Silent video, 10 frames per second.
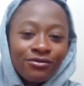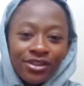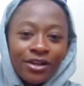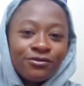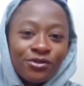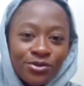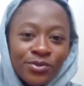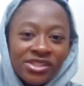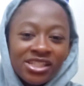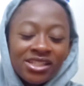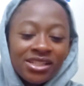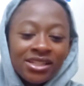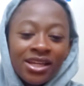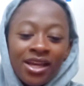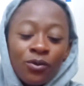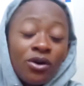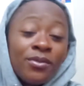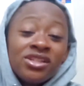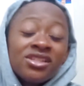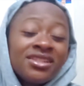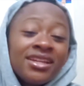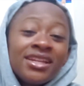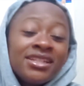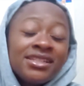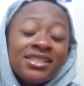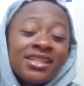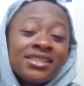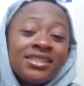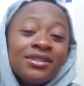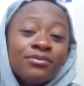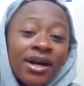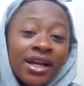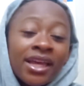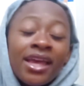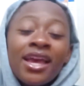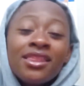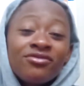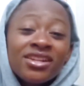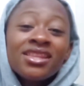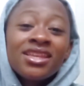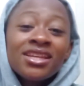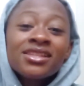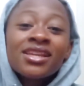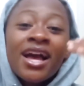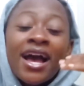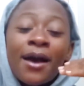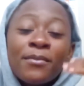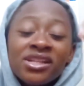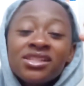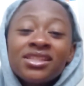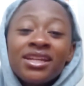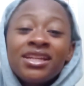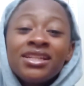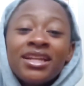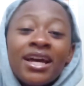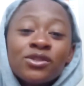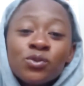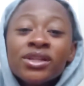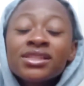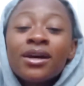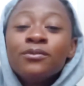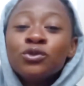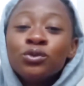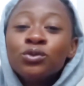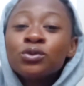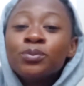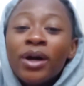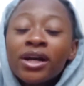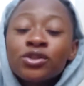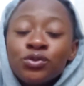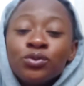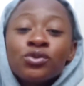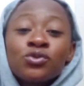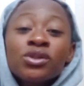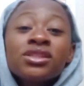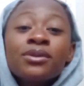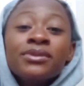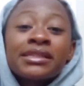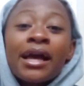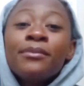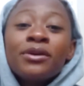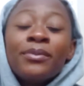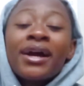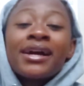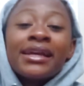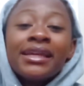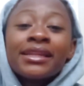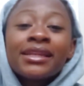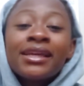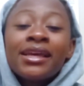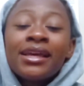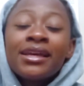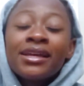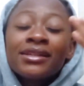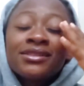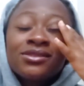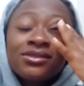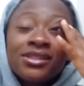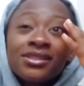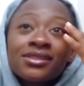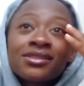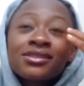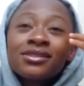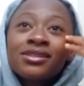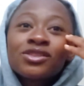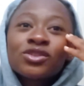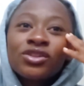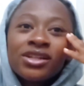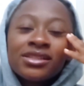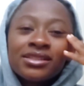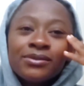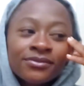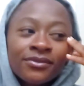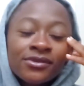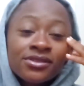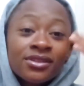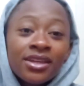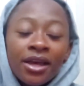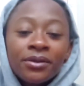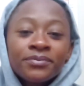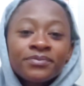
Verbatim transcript: for that fourth position. While Manchester United is just sitting back. And the funny thing is, Manchester United has West Ham to look back to because West Ham is coming back again. So it's it's crazy. So yeah,